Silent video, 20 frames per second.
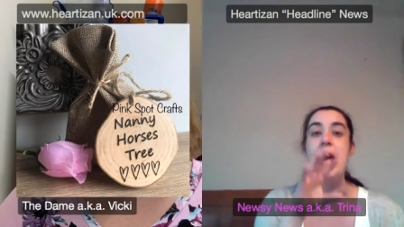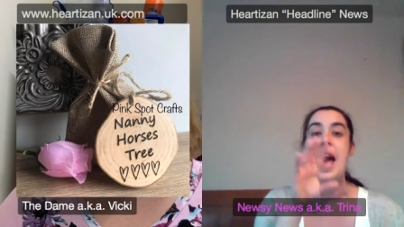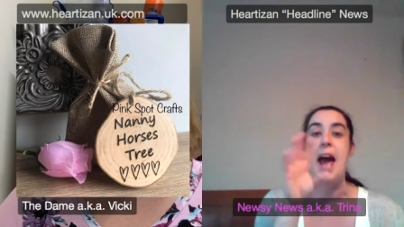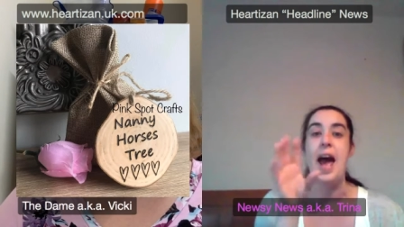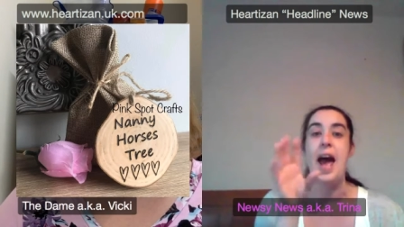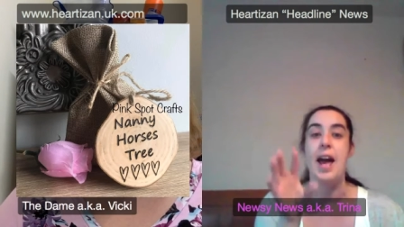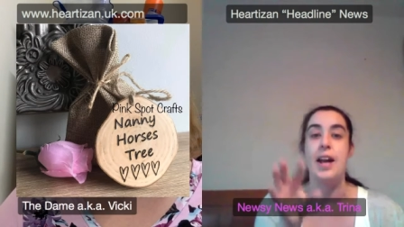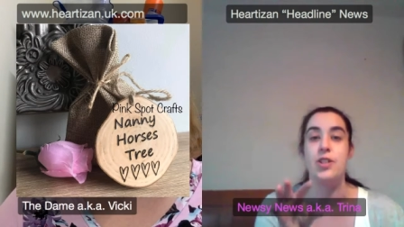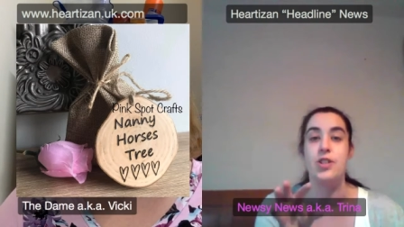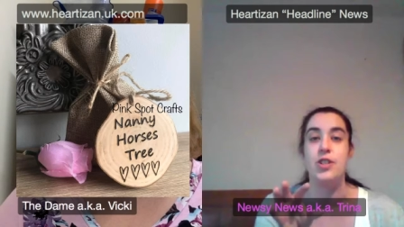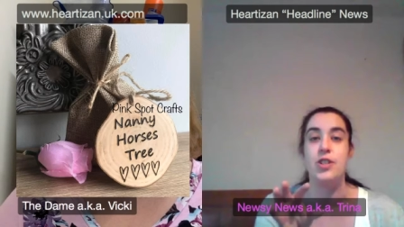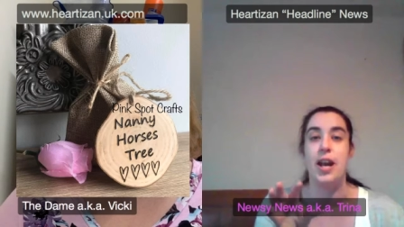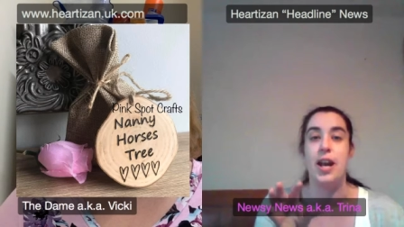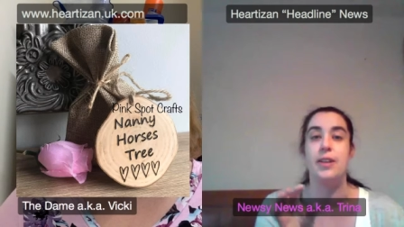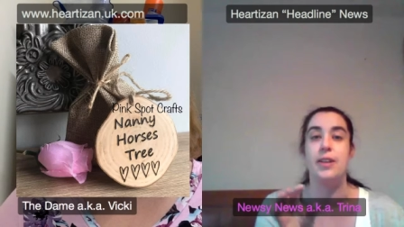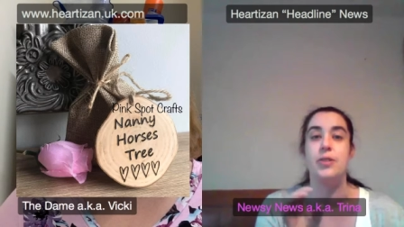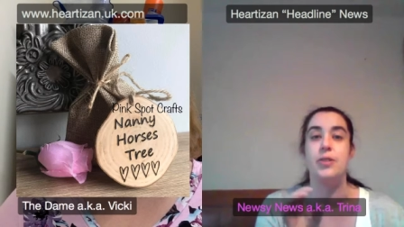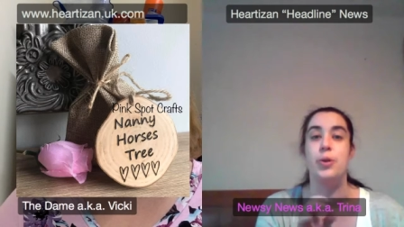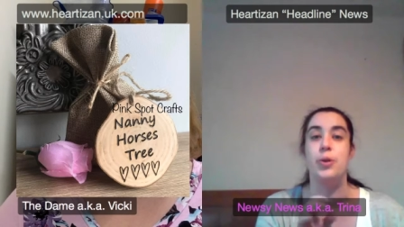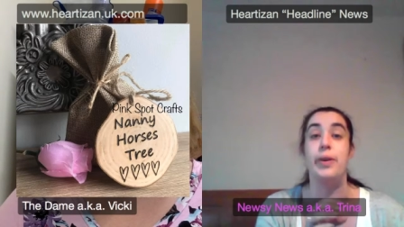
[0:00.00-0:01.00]

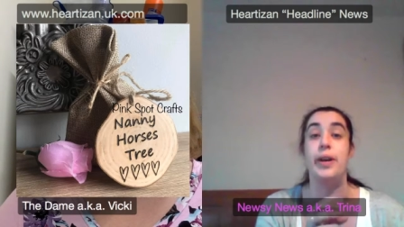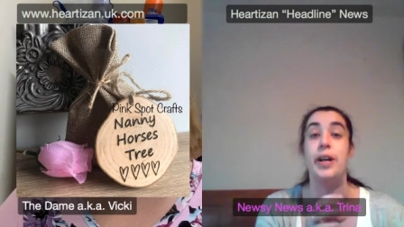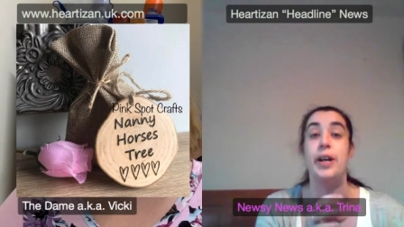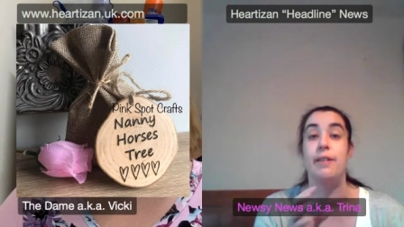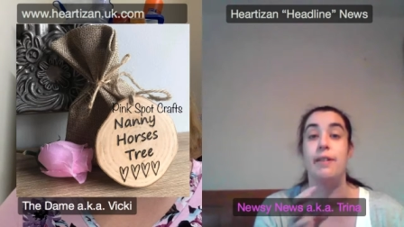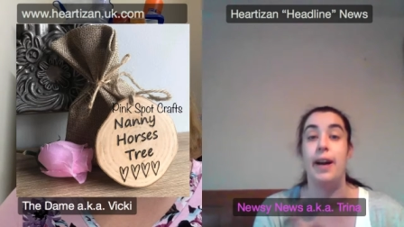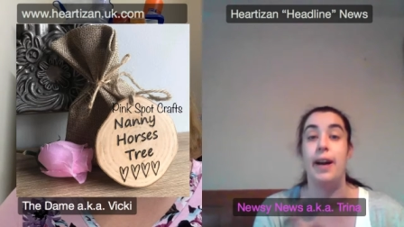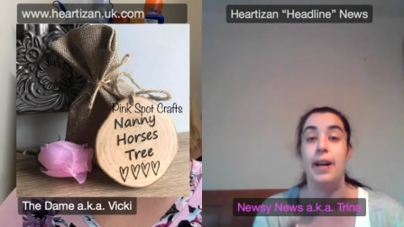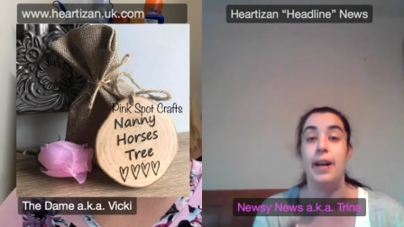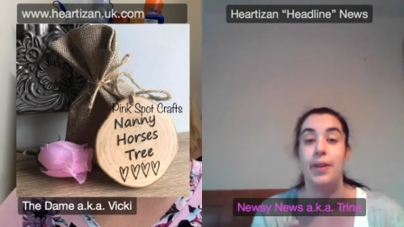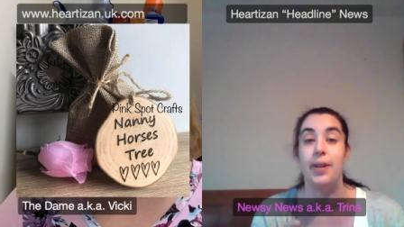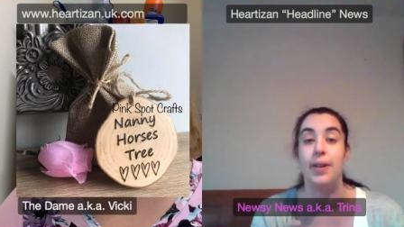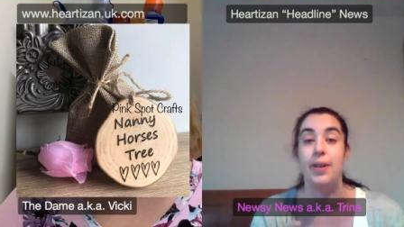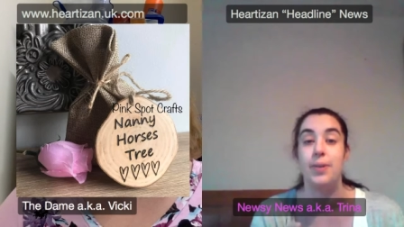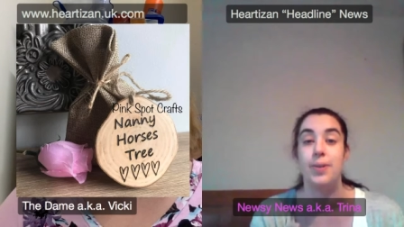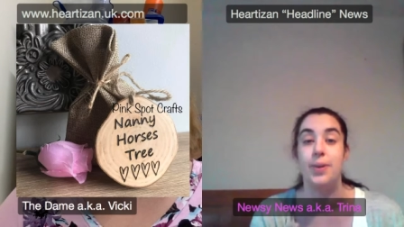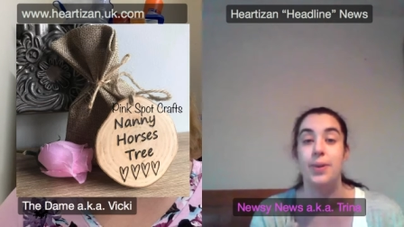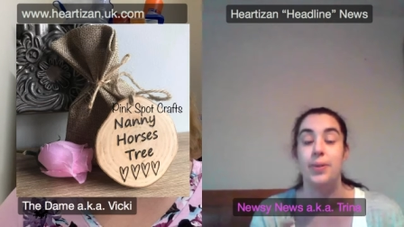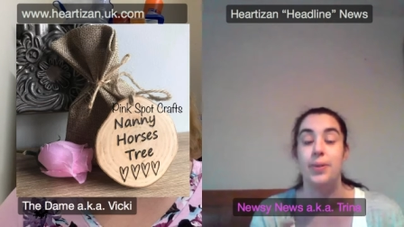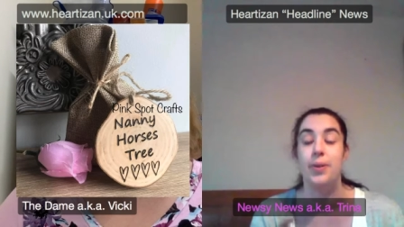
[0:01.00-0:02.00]
etchings or
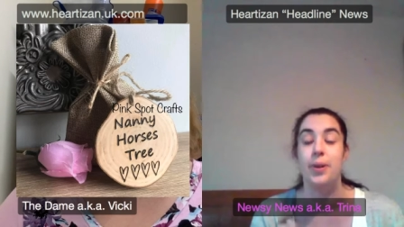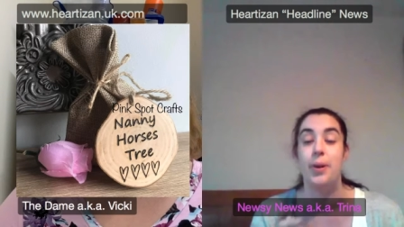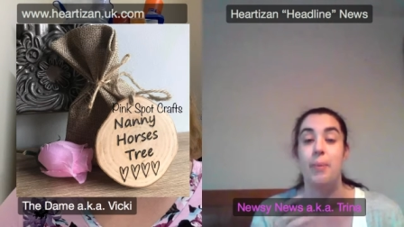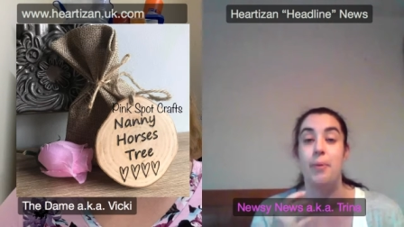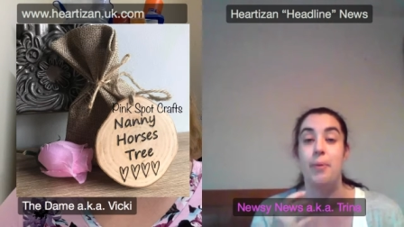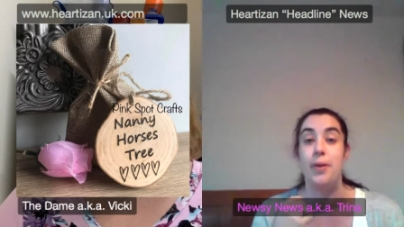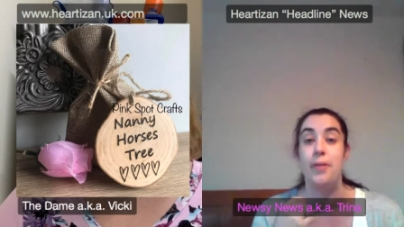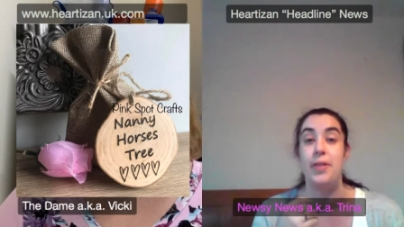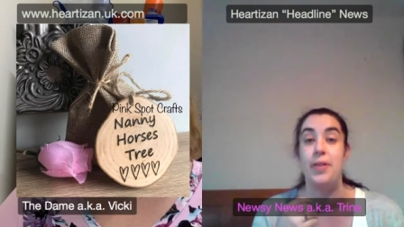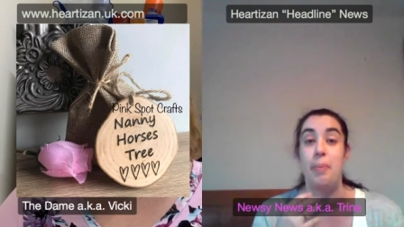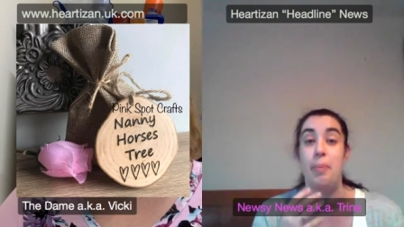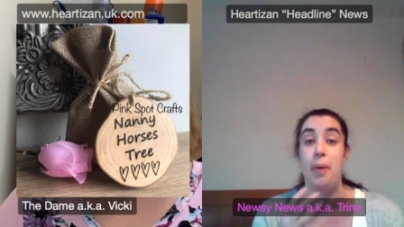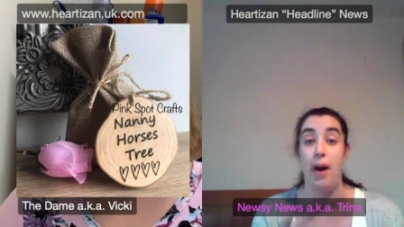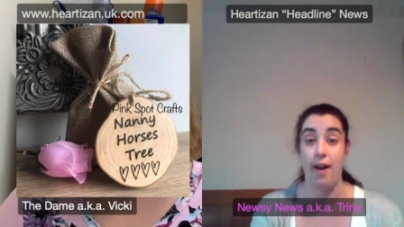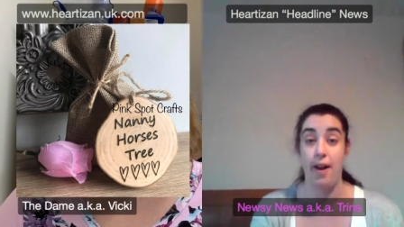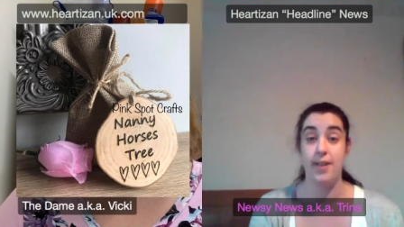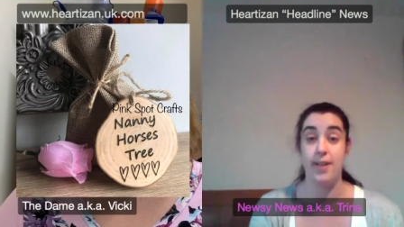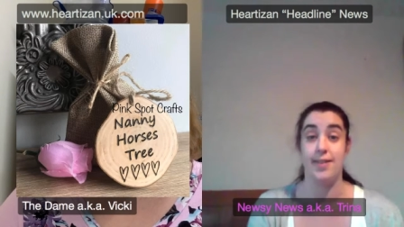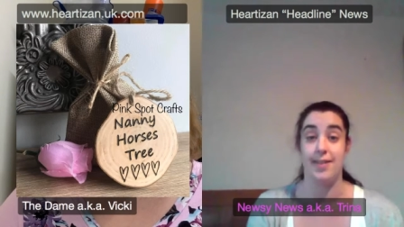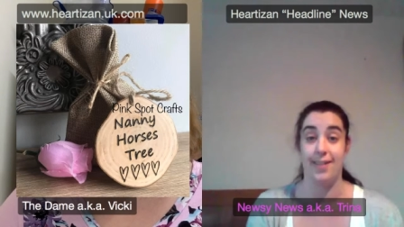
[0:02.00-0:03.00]
engravings on them, or if they're
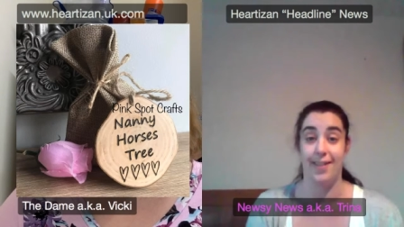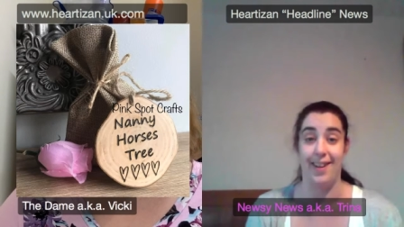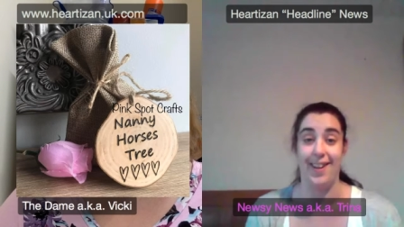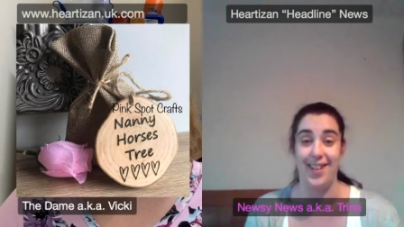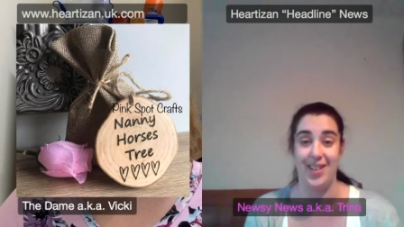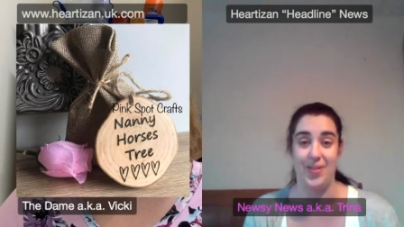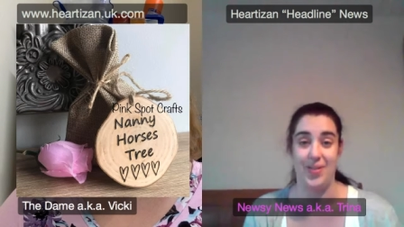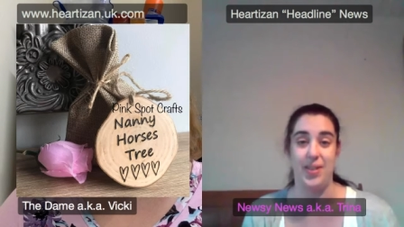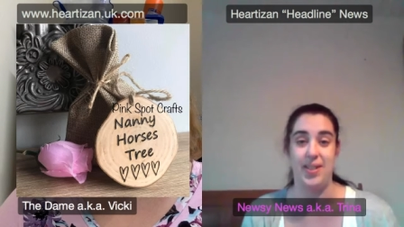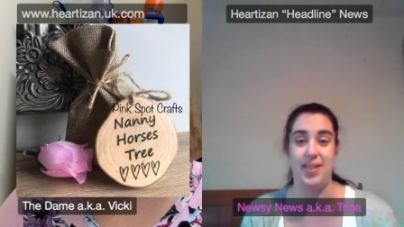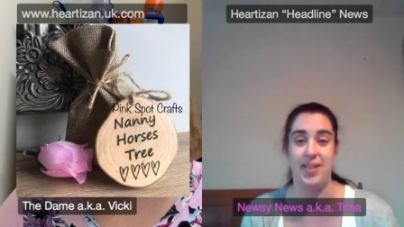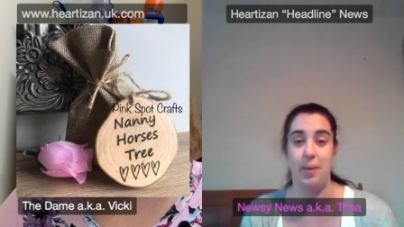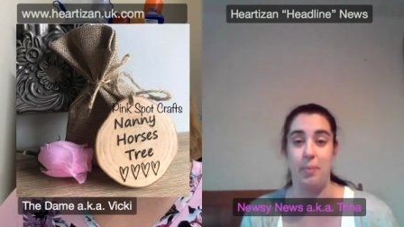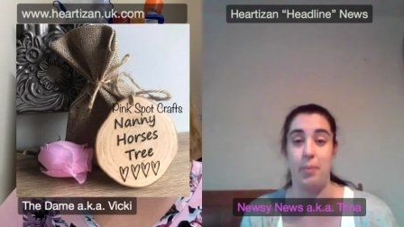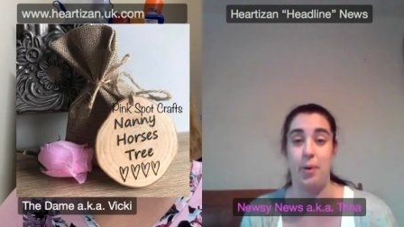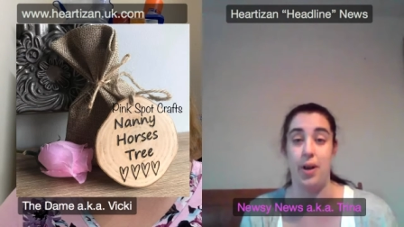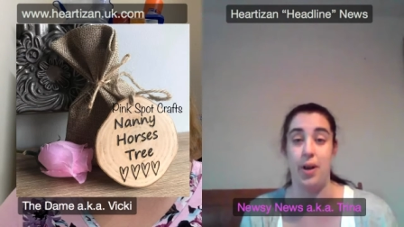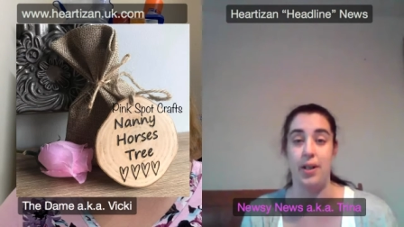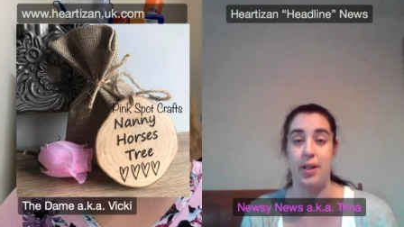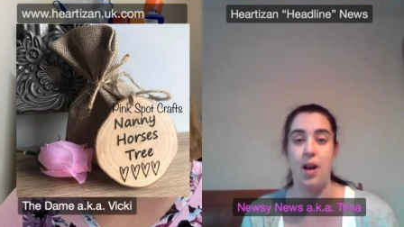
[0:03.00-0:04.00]
personalised for
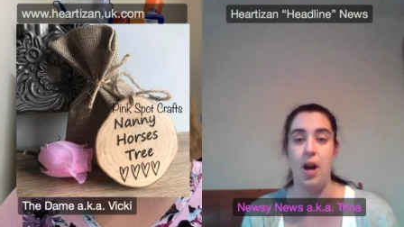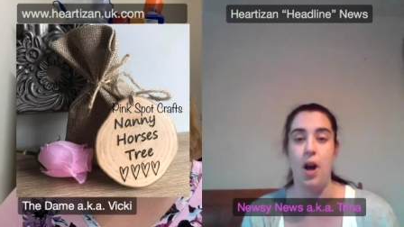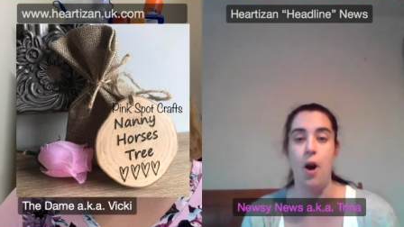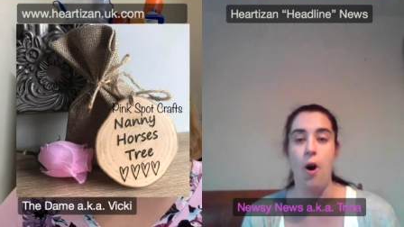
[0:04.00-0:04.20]
someone,